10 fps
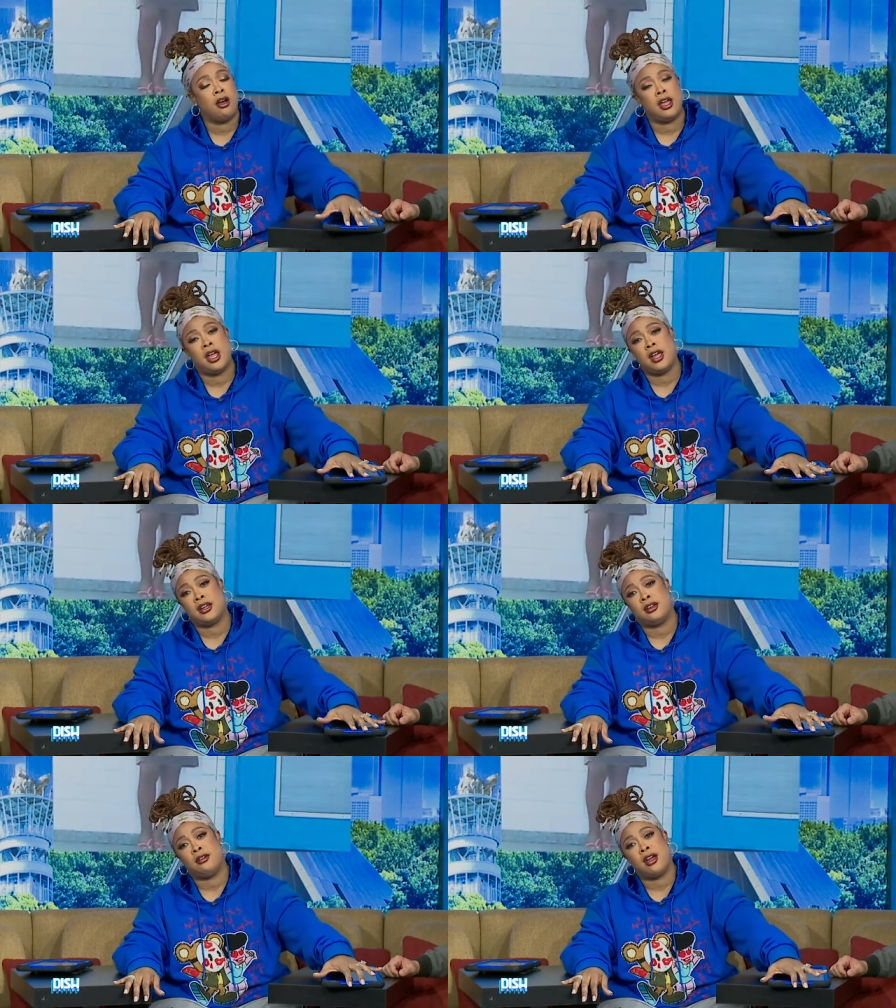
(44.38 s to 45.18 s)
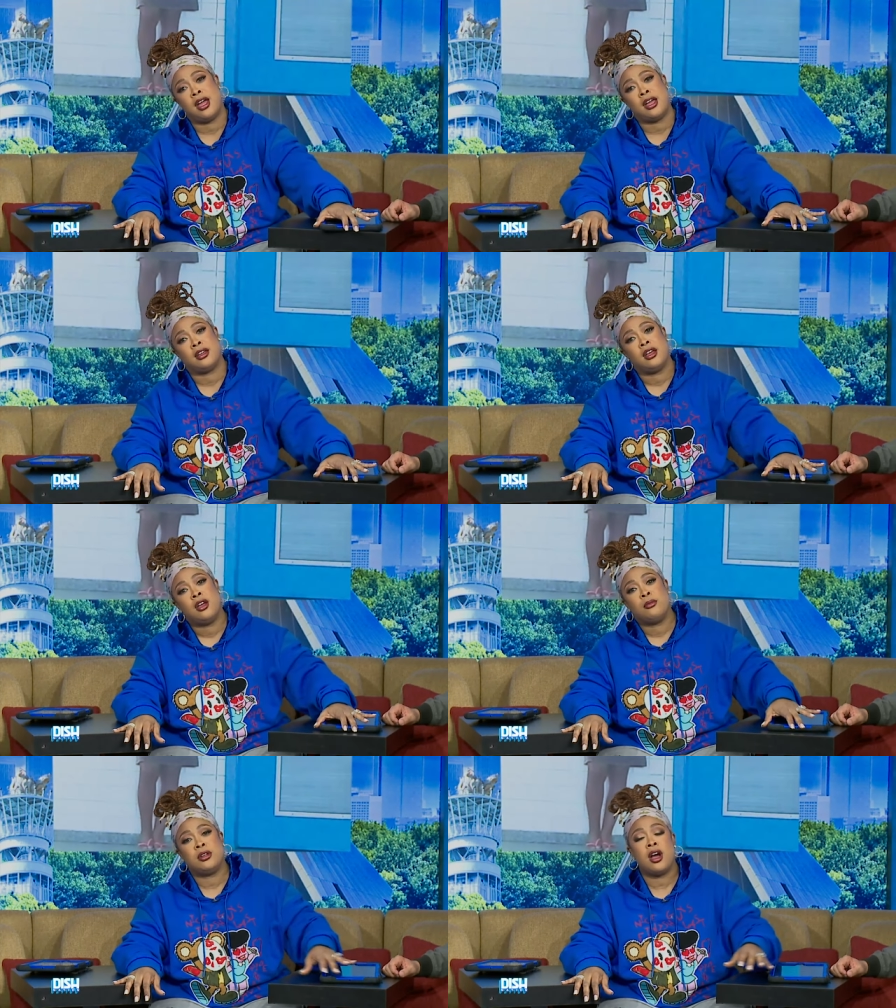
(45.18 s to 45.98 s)
Oh, head crack.
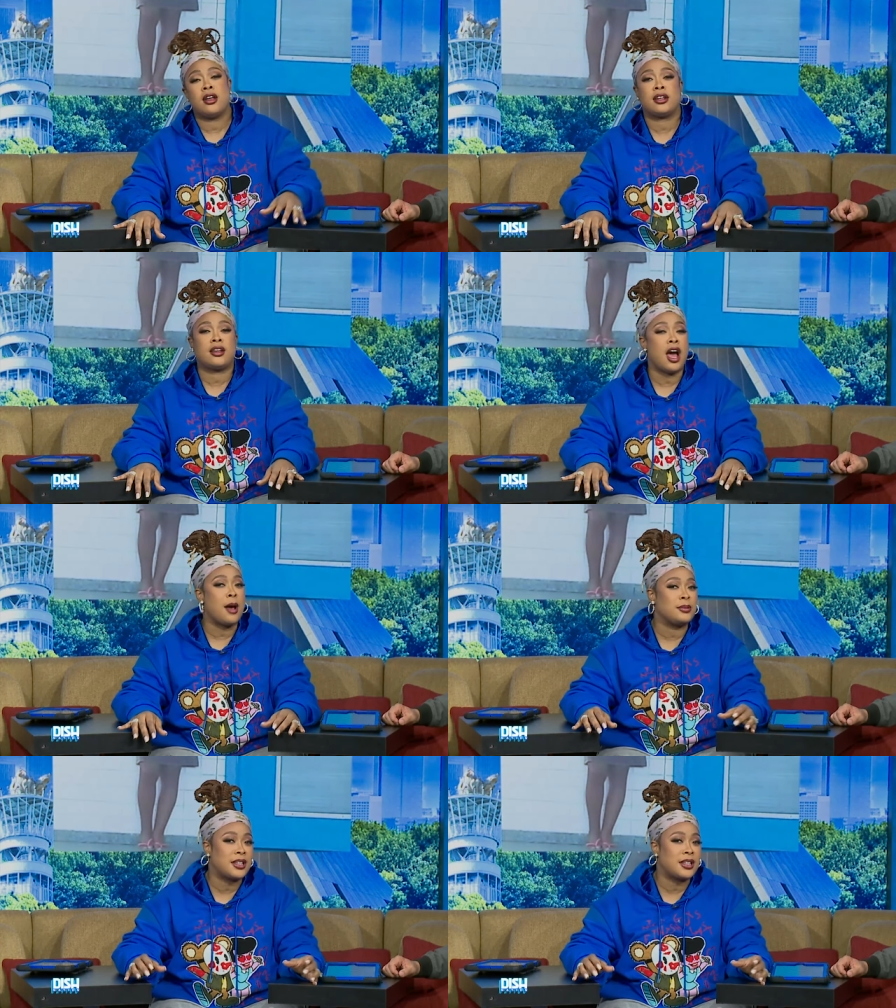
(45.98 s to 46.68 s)
Well, y'all, the cops